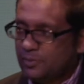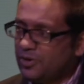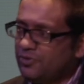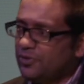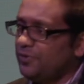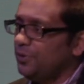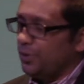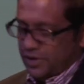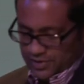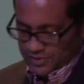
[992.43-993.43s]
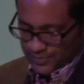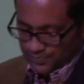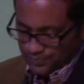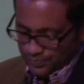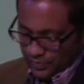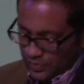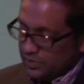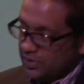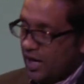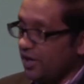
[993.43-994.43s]
Let me give you a few ways
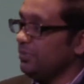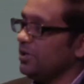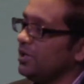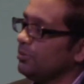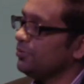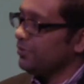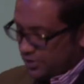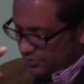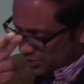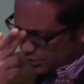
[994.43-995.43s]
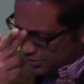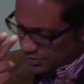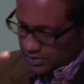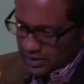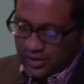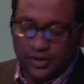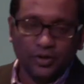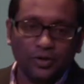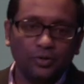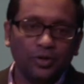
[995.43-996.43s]
that I've been able to forgive others and let
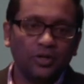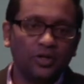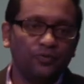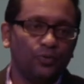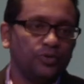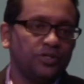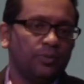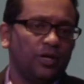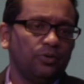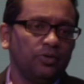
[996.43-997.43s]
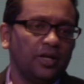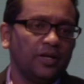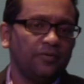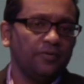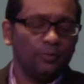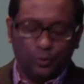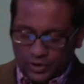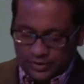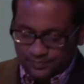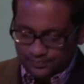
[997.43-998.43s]
go of wounds in my own life. Number
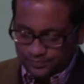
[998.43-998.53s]
one,